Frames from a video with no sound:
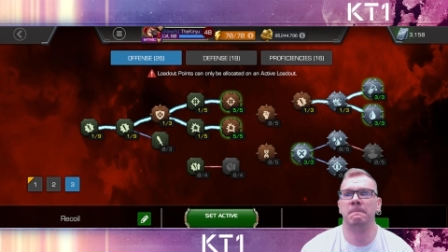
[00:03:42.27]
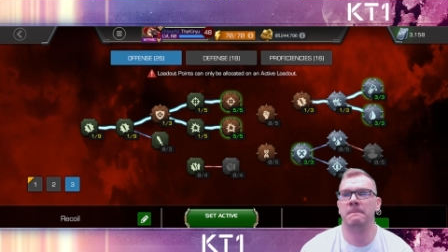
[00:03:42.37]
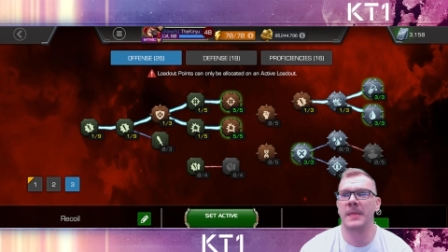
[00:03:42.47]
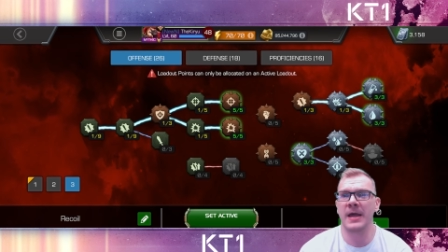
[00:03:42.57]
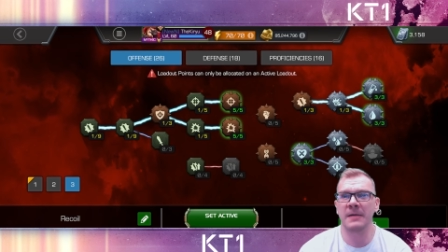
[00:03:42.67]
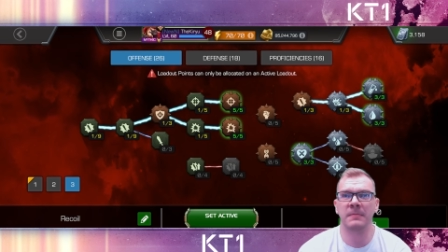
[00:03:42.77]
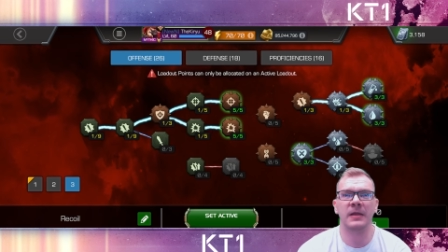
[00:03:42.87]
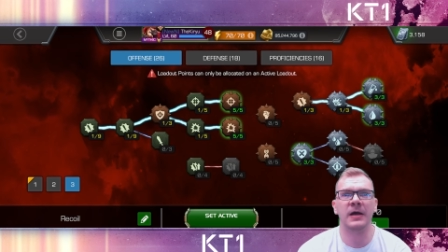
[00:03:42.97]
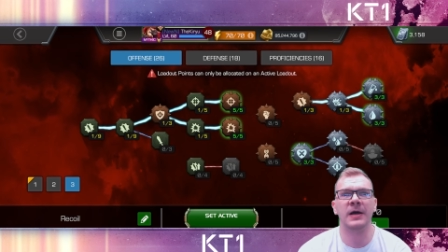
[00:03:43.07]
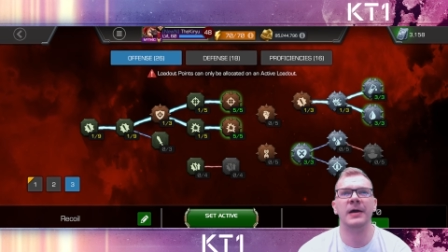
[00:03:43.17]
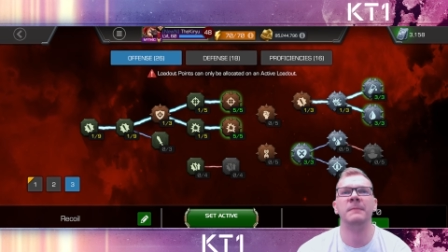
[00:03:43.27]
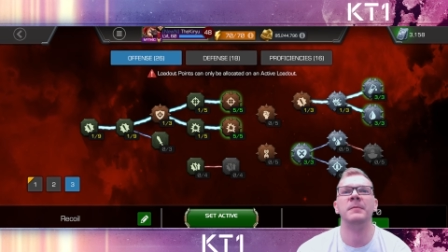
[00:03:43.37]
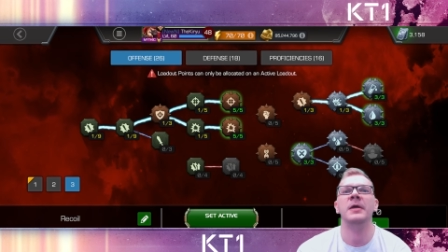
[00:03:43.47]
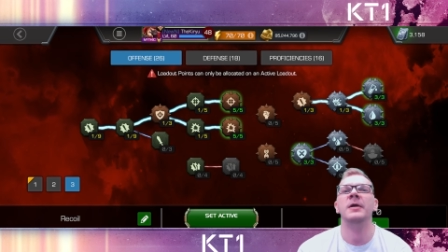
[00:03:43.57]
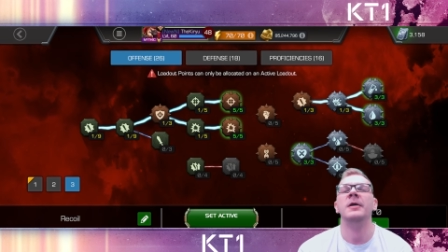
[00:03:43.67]
yeah, uh,
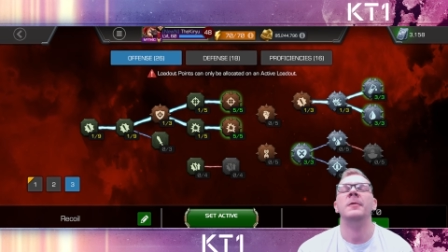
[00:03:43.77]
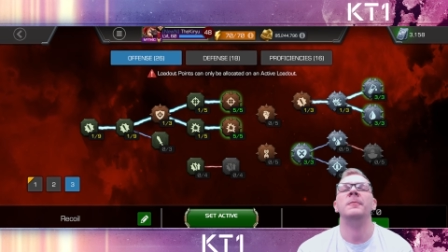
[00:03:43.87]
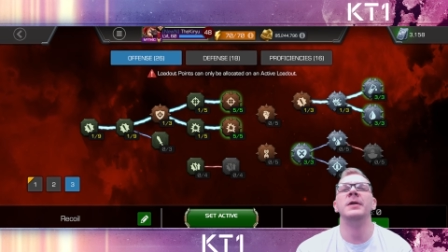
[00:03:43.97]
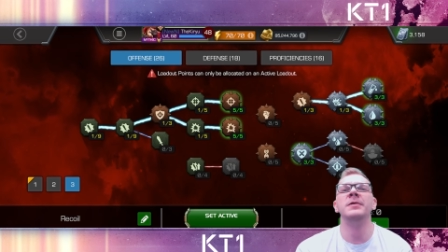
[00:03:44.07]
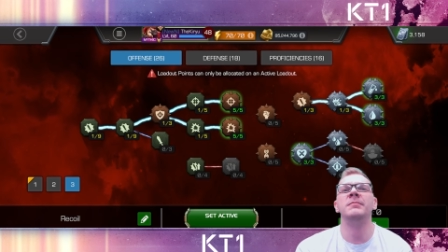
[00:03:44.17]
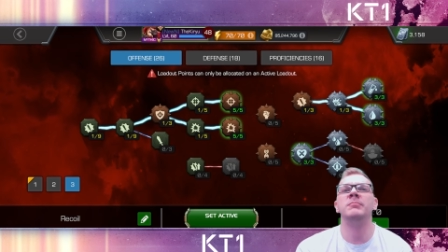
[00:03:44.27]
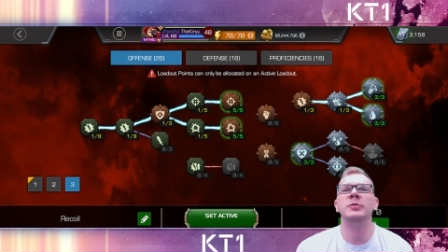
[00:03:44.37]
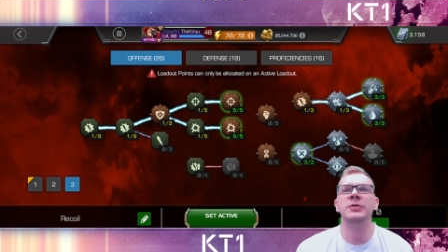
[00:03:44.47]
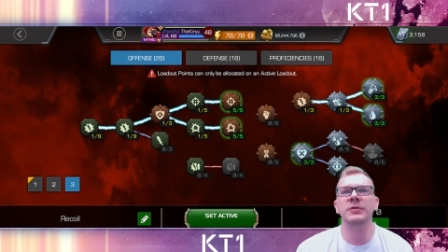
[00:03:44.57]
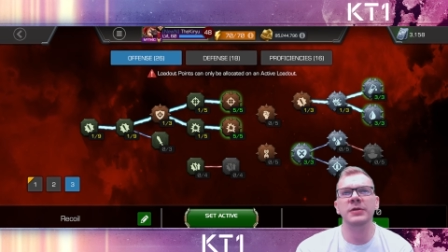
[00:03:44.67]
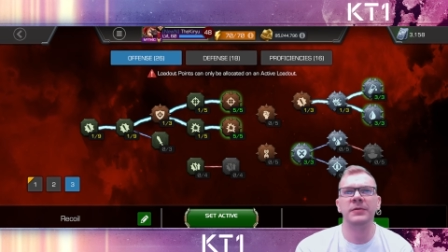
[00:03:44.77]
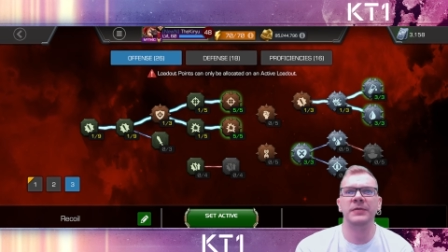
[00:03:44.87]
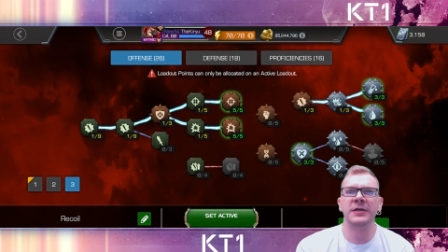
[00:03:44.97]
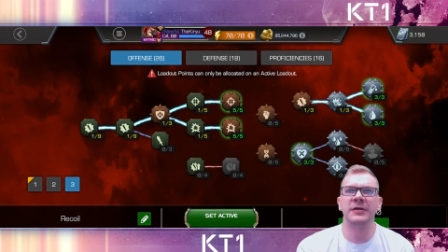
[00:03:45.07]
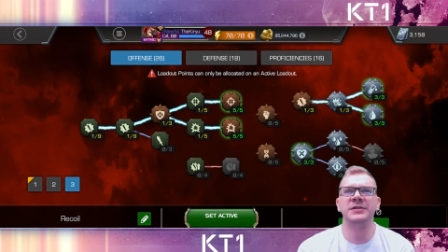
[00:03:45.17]
when you do your
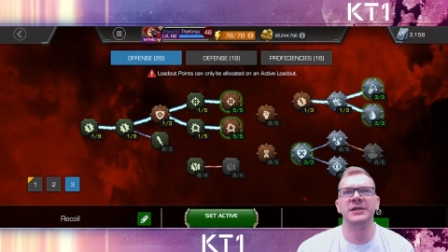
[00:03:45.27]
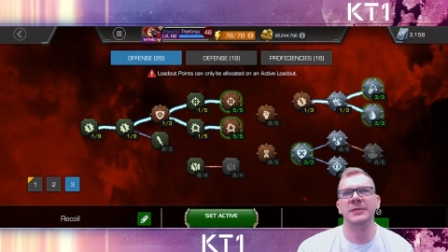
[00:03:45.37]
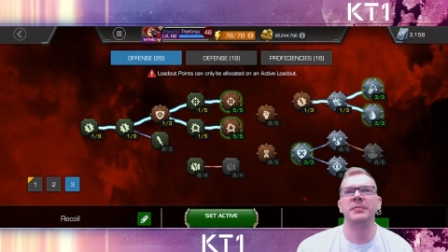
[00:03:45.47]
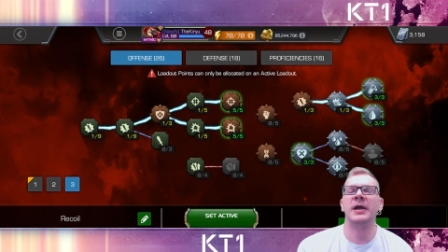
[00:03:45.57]
recoil setup,